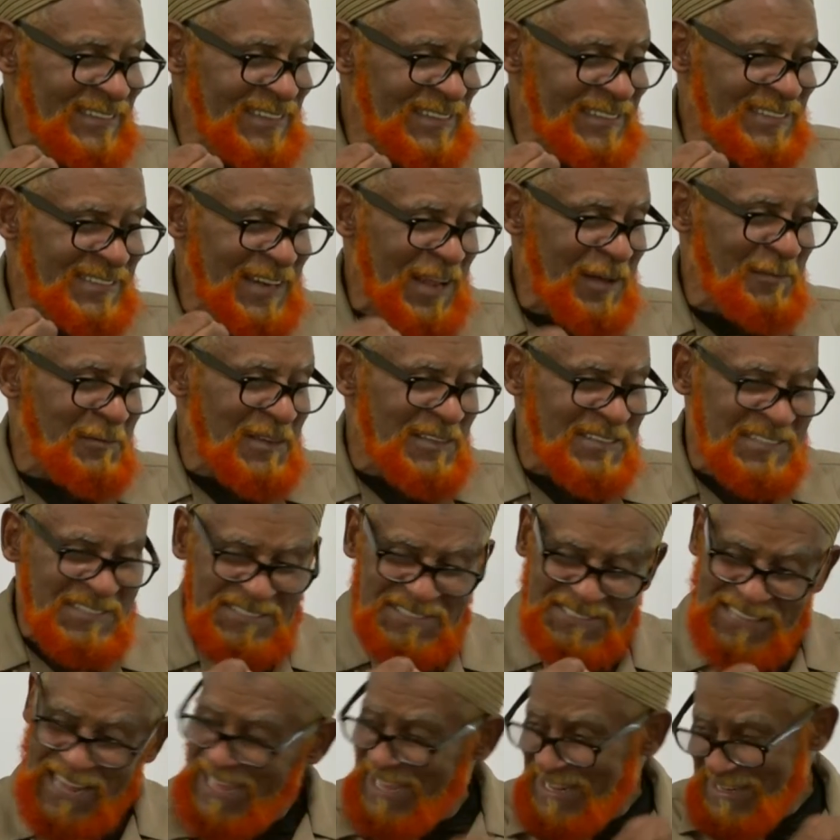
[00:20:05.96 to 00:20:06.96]
Islamic
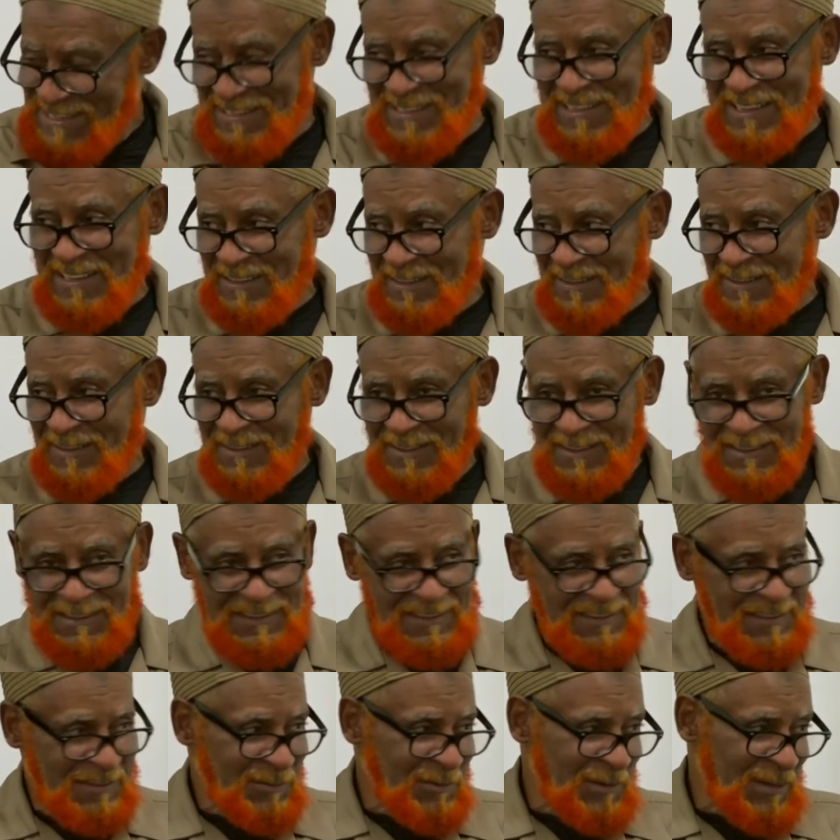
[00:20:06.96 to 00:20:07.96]
standing,
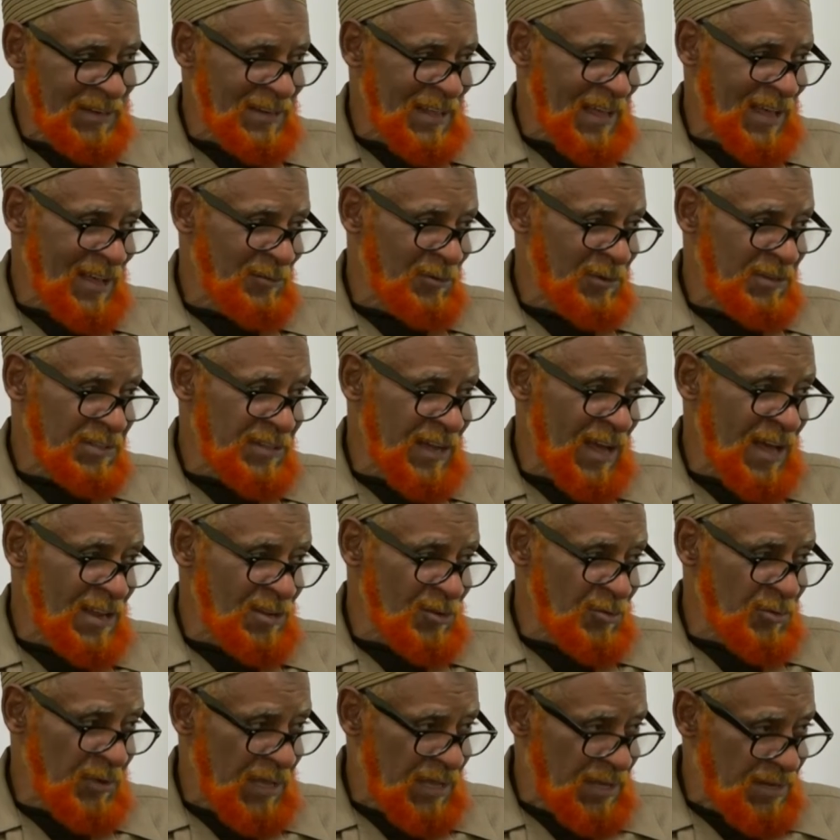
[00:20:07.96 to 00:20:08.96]
whatnot, would
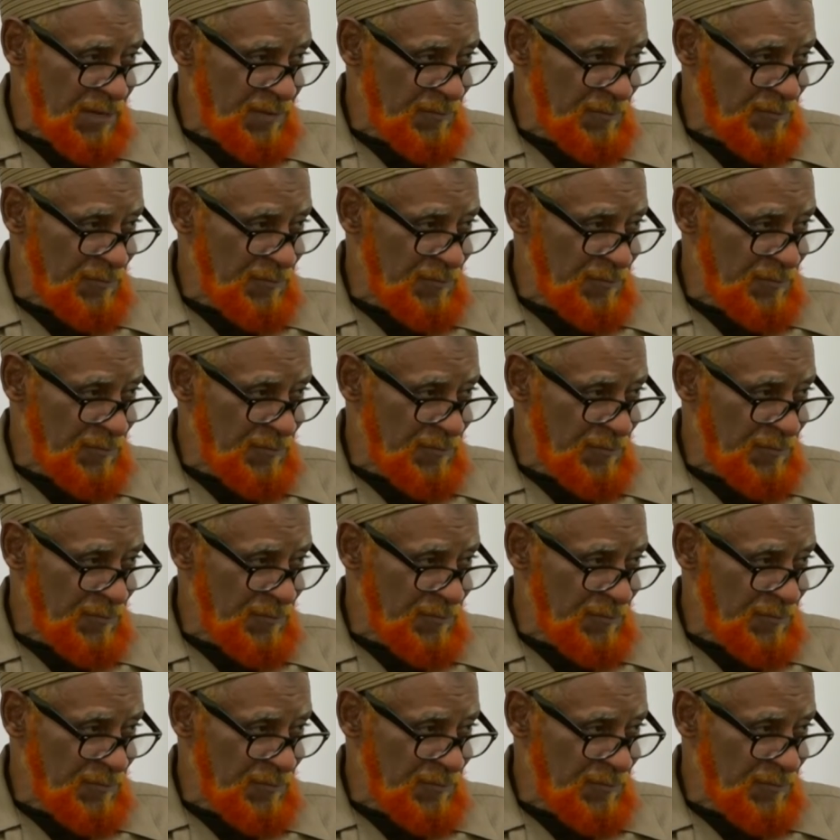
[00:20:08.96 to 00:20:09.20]
tolerate,